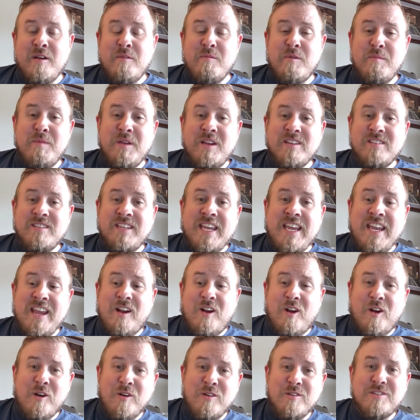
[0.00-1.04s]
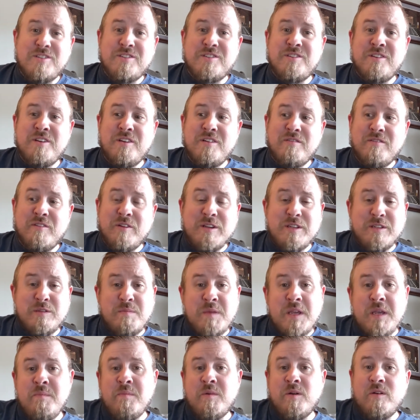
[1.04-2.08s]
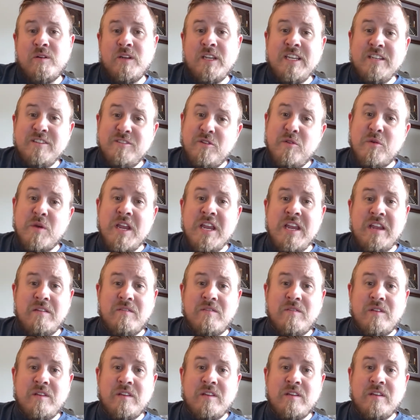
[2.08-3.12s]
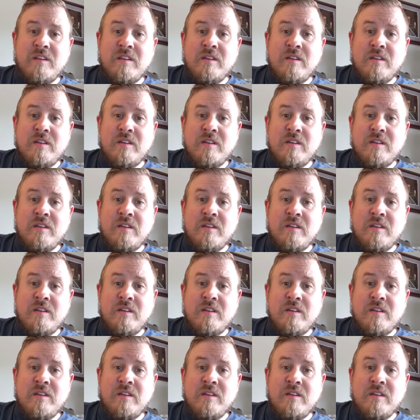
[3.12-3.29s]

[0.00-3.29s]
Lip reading: but because he hurts for his people. He's grieved.